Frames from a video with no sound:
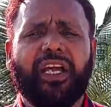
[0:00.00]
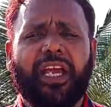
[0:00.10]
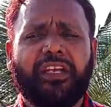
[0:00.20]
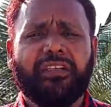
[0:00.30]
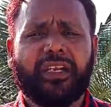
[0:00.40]

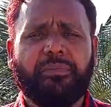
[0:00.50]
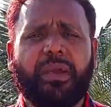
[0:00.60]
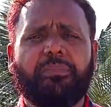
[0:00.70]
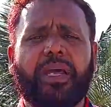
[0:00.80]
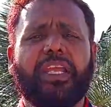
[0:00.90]
in
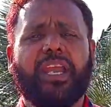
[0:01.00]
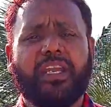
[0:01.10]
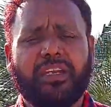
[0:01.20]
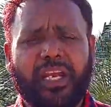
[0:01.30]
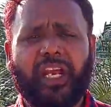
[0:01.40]
remembering
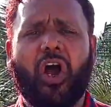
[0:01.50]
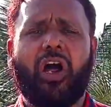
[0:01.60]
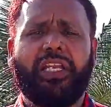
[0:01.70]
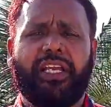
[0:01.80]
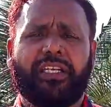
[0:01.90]
and
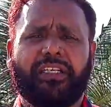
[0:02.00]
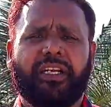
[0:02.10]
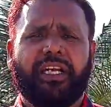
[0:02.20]
recalling it.